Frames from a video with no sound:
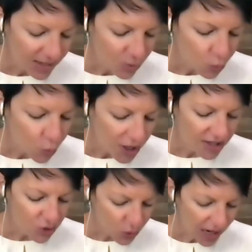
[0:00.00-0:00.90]

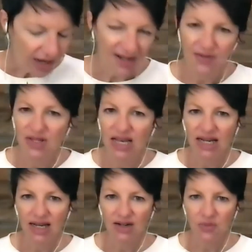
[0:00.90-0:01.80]
what drives that
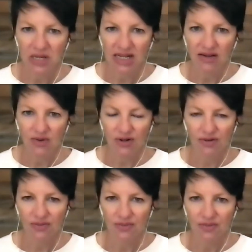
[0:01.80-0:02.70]
kind of
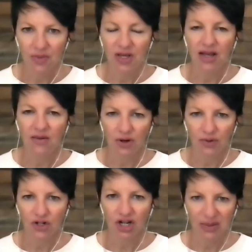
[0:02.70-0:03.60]
behavior the behavior of
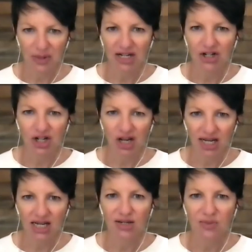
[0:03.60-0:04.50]
shaming
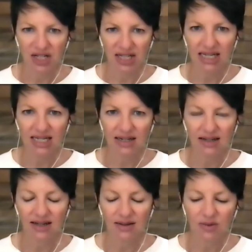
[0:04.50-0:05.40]
shunning
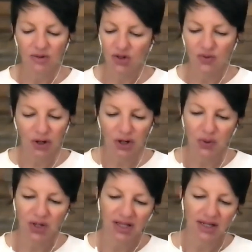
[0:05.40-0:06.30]
humiliating and just very
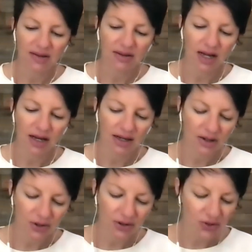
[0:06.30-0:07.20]
quickly
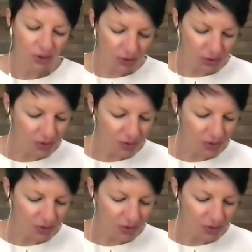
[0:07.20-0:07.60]
curtis toler